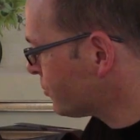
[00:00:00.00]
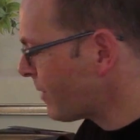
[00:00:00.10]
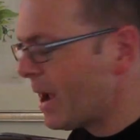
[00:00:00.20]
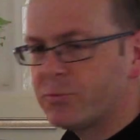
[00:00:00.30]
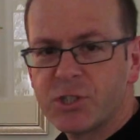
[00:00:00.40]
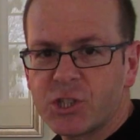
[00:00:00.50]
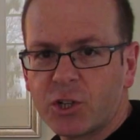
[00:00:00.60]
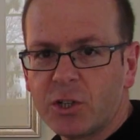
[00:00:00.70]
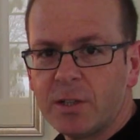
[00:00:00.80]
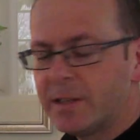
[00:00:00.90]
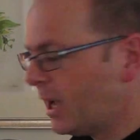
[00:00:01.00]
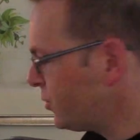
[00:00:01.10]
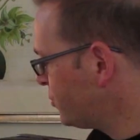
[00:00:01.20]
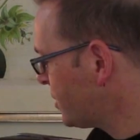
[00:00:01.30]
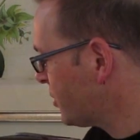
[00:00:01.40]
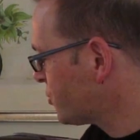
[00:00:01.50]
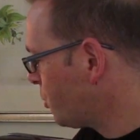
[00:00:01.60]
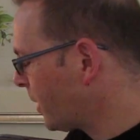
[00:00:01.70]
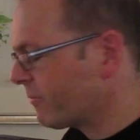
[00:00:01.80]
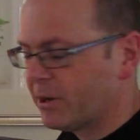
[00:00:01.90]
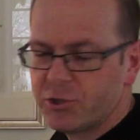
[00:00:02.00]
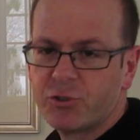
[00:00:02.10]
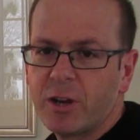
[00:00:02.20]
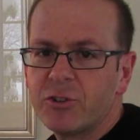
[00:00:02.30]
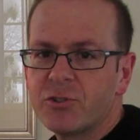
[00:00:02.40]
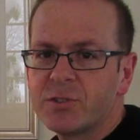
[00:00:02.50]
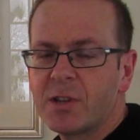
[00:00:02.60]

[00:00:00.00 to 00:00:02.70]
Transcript: round circle, and you touch quick registrations.